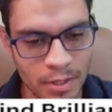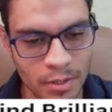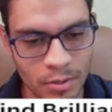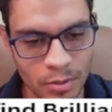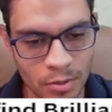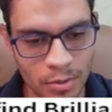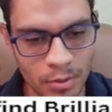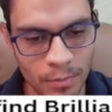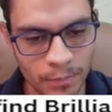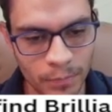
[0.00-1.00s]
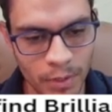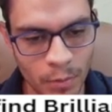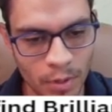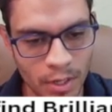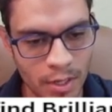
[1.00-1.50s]
So the
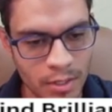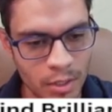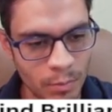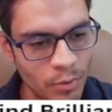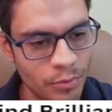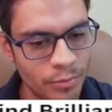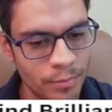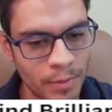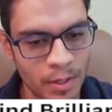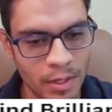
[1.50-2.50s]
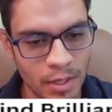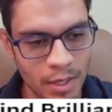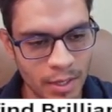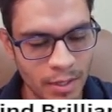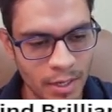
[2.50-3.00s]
queen has to move,
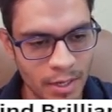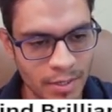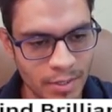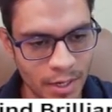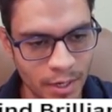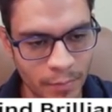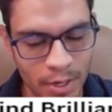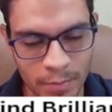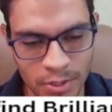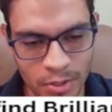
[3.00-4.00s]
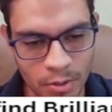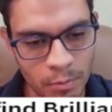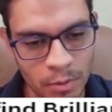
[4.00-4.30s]
and then I sack my bishop.